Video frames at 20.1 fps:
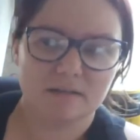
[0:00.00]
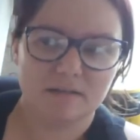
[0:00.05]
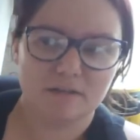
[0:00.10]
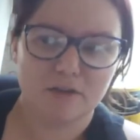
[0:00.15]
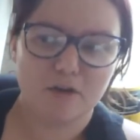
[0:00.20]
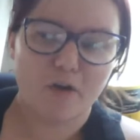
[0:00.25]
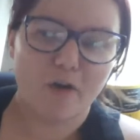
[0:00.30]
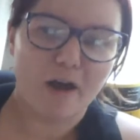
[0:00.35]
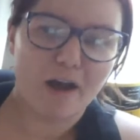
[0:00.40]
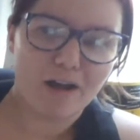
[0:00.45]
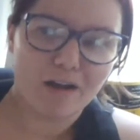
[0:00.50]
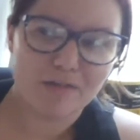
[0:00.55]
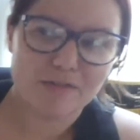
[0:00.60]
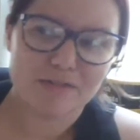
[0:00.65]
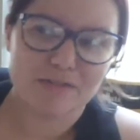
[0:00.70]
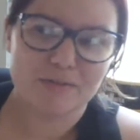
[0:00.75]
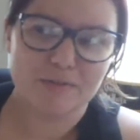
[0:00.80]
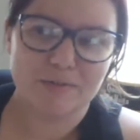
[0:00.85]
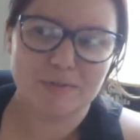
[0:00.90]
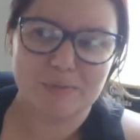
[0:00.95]
you know, I
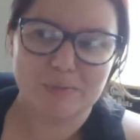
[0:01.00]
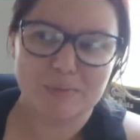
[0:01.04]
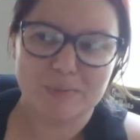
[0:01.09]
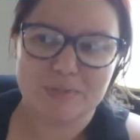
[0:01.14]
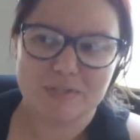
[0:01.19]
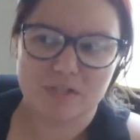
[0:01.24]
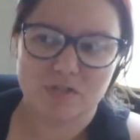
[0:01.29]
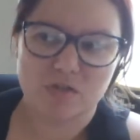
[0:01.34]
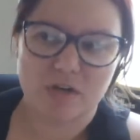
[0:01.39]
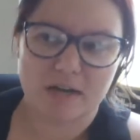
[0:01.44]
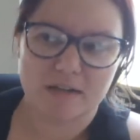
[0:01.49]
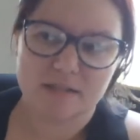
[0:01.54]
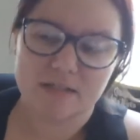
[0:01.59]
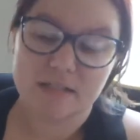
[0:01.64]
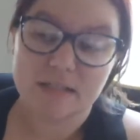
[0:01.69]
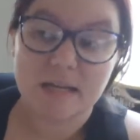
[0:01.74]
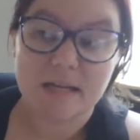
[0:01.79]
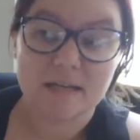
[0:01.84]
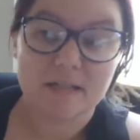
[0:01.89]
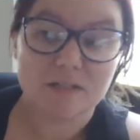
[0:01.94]
also was
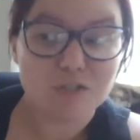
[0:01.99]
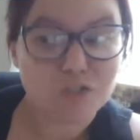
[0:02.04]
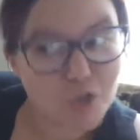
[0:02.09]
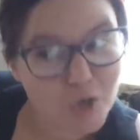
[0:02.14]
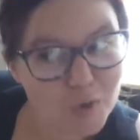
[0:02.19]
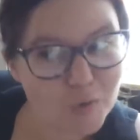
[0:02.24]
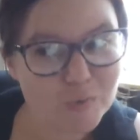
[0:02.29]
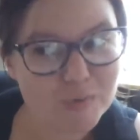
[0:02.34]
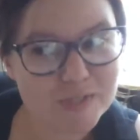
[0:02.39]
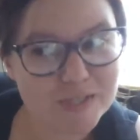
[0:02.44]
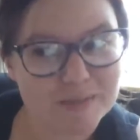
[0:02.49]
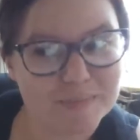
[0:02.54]
attracted and chose